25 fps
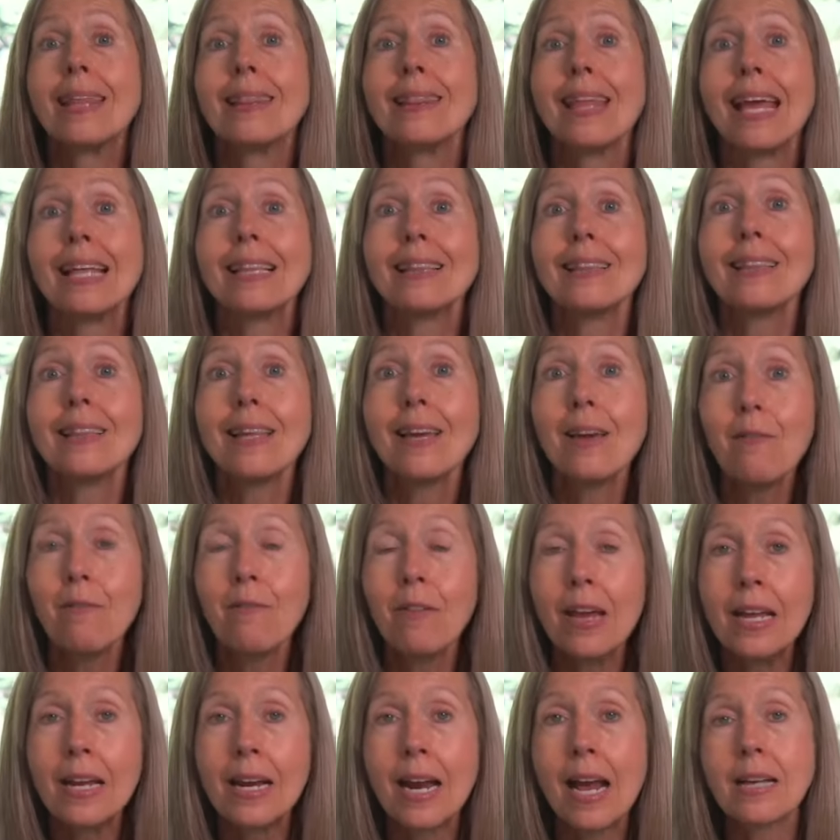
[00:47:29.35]
They
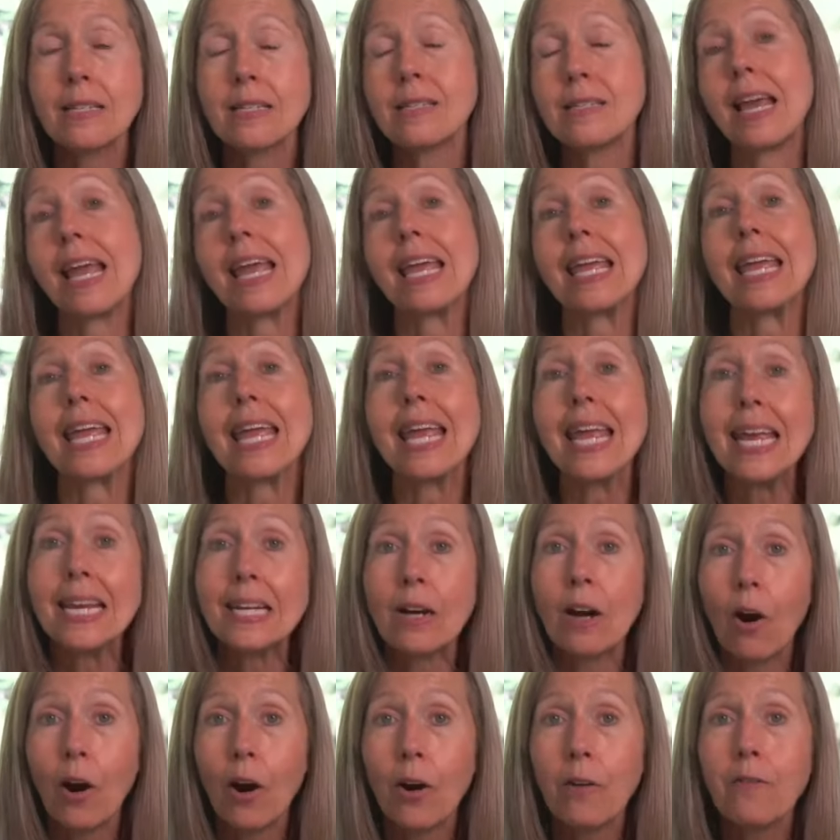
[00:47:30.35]
live in us, they
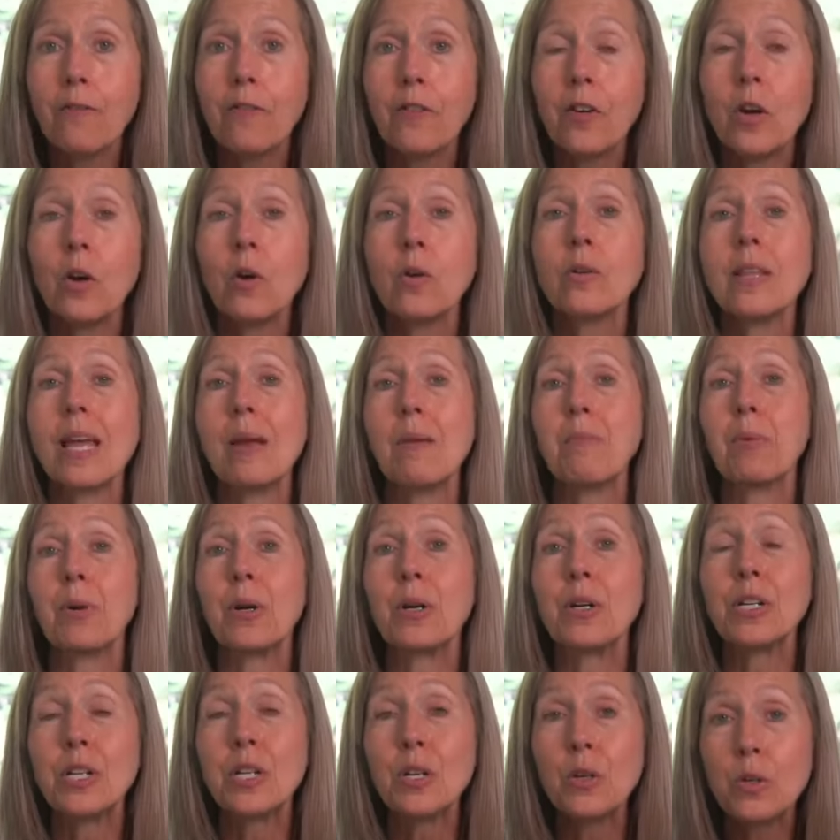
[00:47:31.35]
eat our food, they
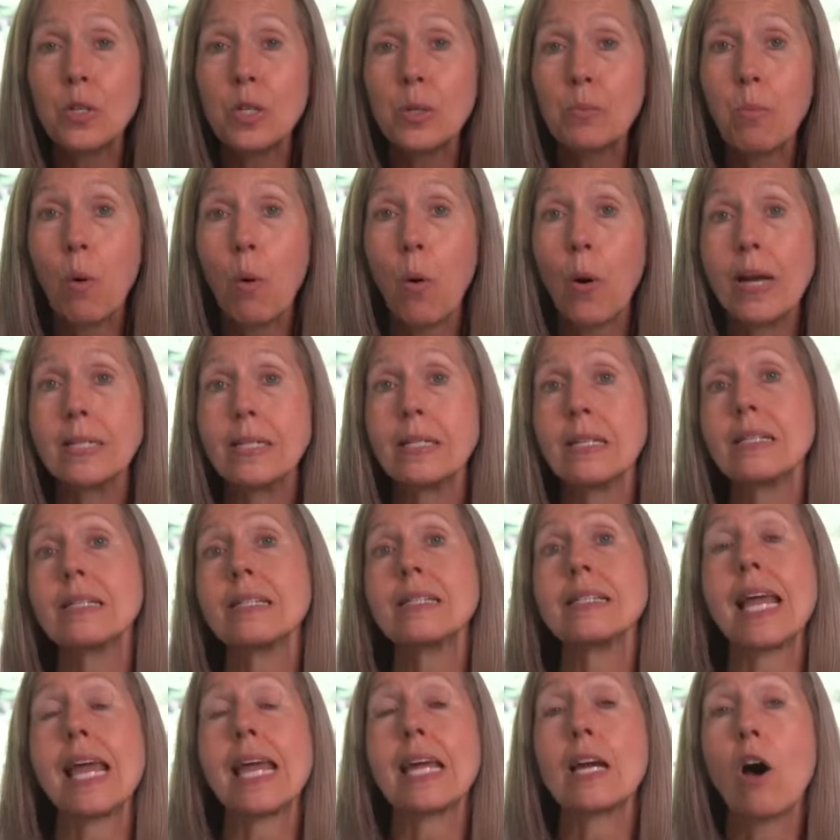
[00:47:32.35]
produce
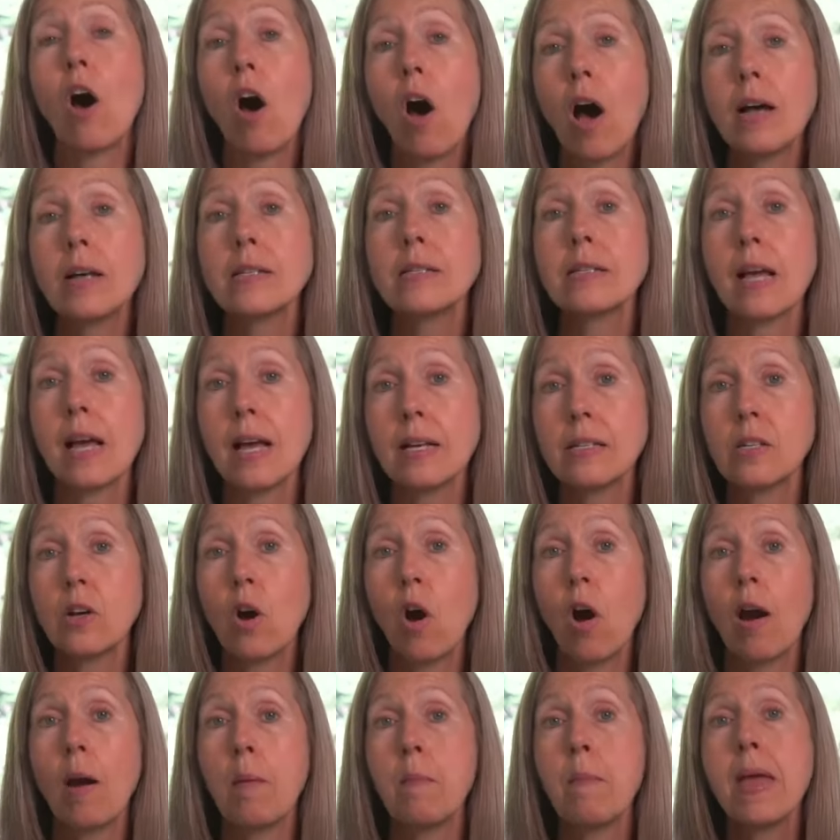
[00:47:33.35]
poisons, they cause us
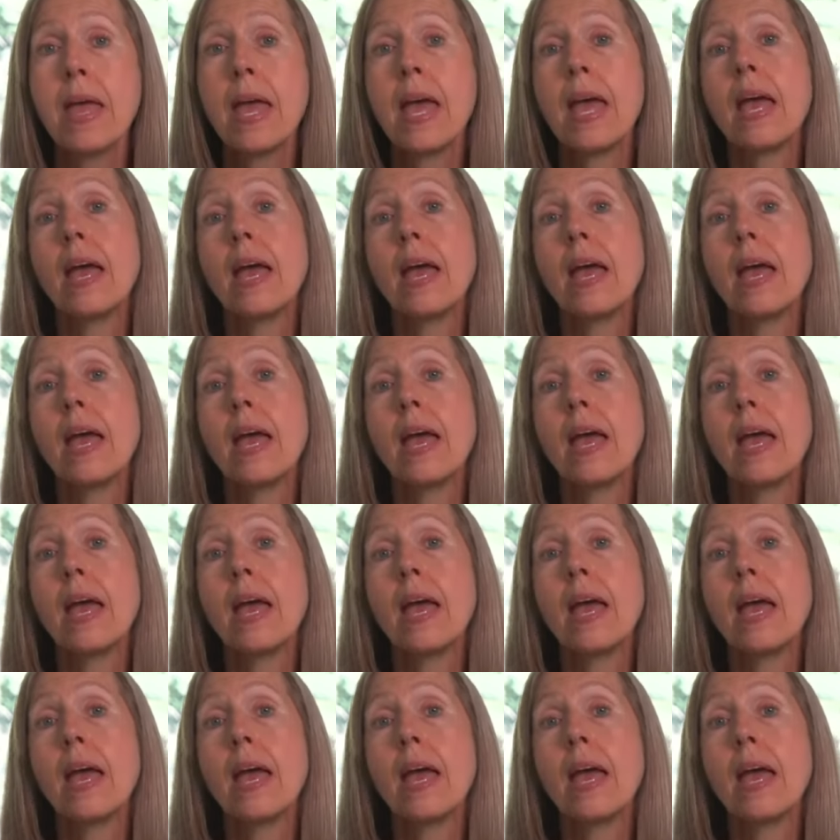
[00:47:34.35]
harm.